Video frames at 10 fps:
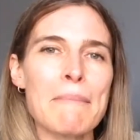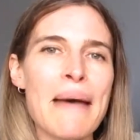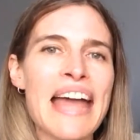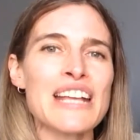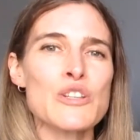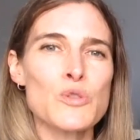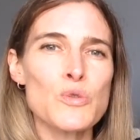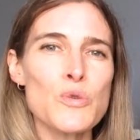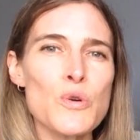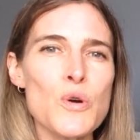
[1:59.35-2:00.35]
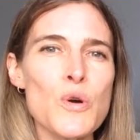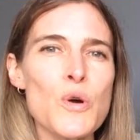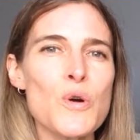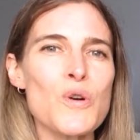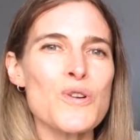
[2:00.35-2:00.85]
"Back
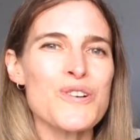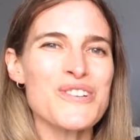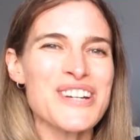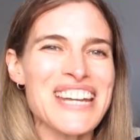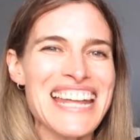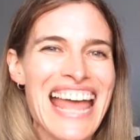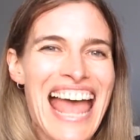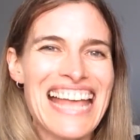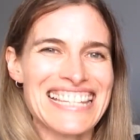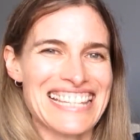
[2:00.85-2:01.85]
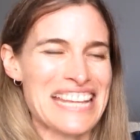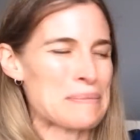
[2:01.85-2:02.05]
soon," said